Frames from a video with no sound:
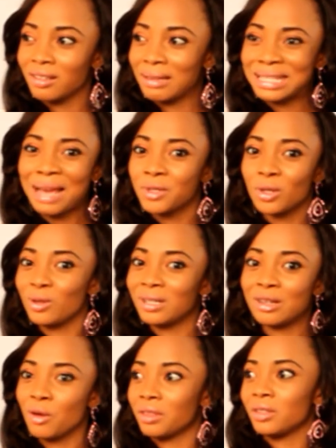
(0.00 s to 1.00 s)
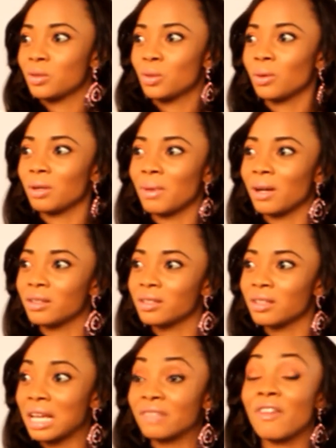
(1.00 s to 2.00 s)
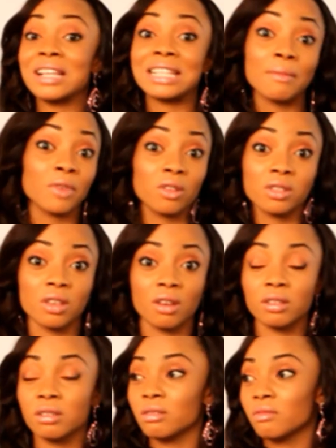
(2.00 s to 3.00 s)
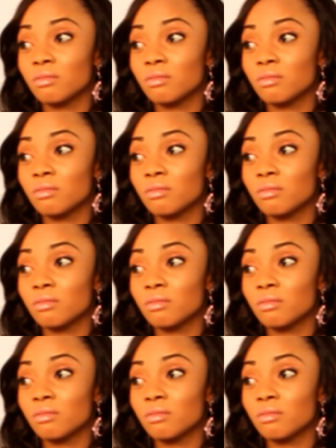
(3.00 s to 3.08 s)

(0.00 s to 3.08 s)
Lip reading: There's absolutely nothing to talk about, as far as I'm concerned.